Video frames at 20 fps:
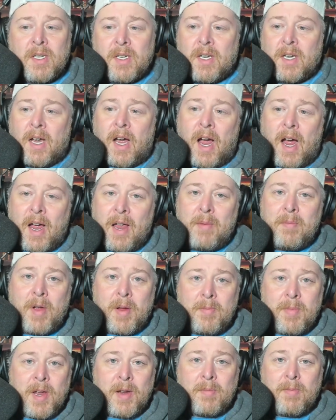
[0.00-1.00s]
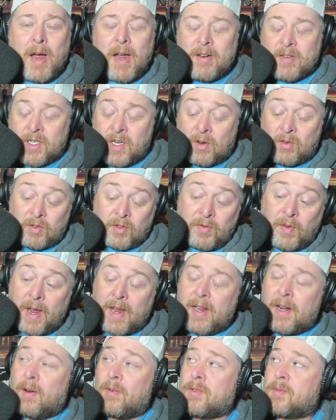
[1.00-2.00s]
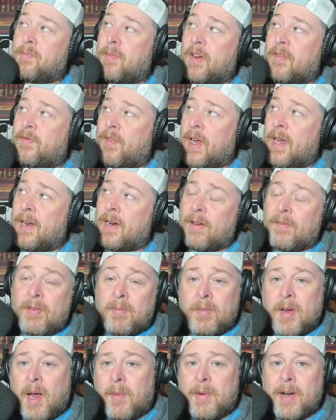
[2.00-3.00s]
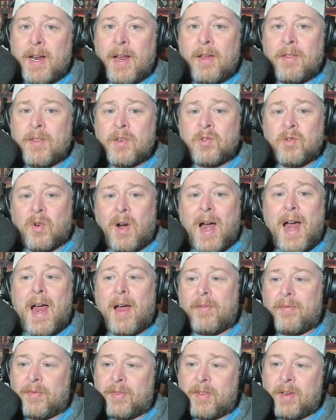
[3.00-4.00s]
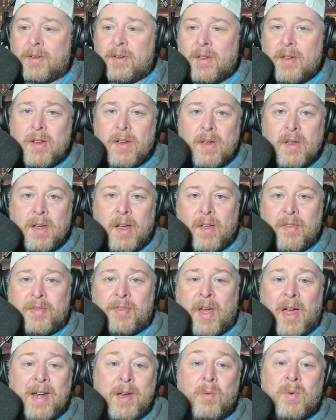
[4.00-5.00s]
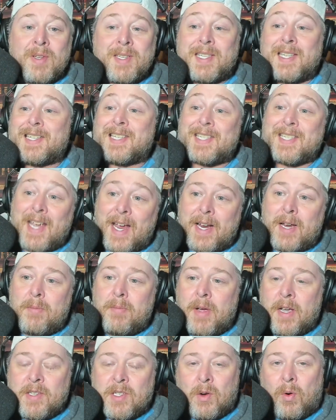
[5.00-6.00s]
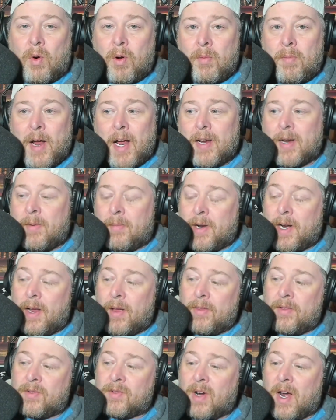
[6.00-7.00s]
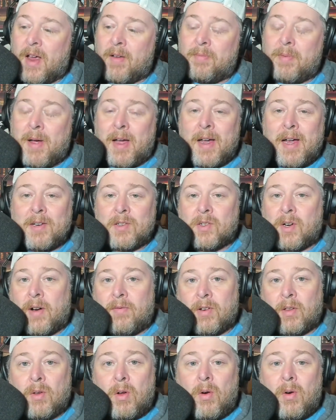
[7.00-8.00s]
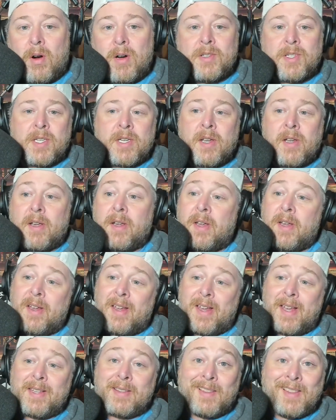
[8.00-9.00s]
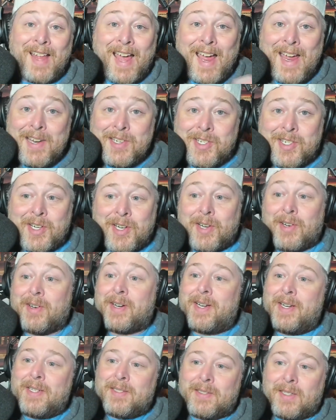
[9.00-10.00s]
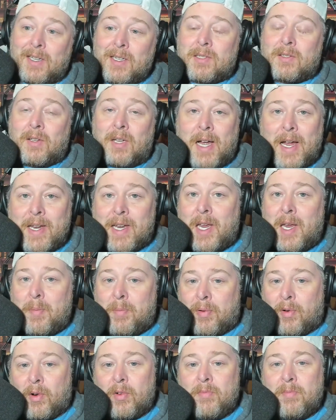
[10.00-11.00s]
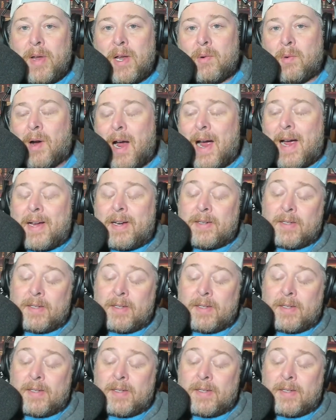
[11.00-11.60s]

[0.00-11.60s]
I am a big Mac Jones fan. I was a big fan of him coming out of the draft. I thought he was the second best quarterback coming out of the draft behind Trevor Lawrence. And last year, he looked like he proved me right.